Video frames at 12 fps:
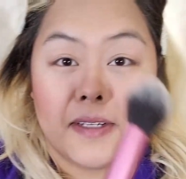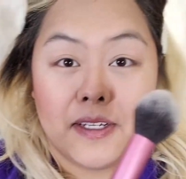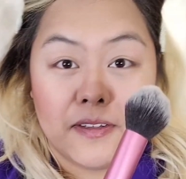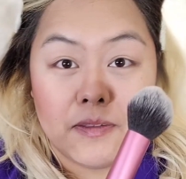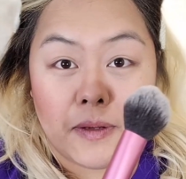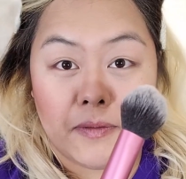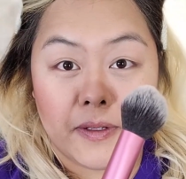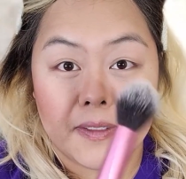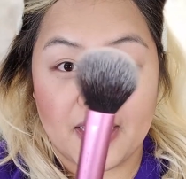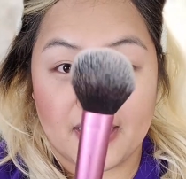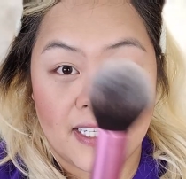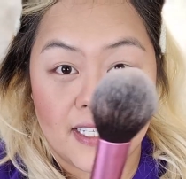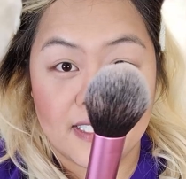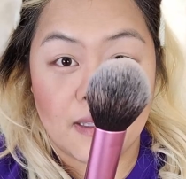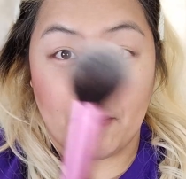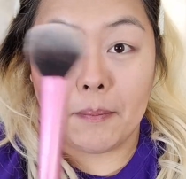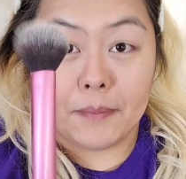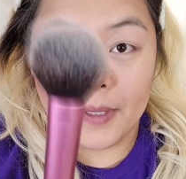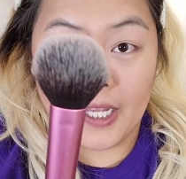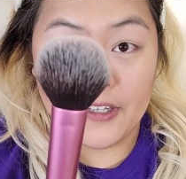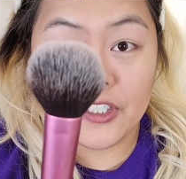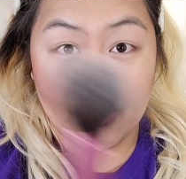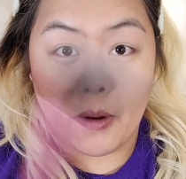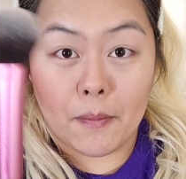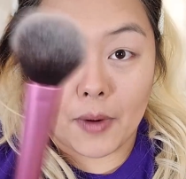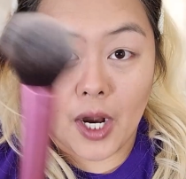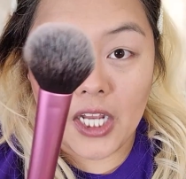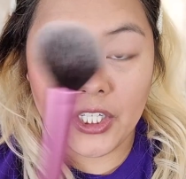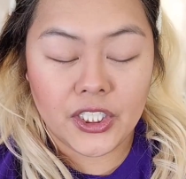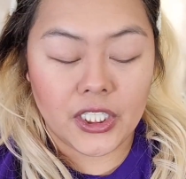use my Real Techniques blush brush.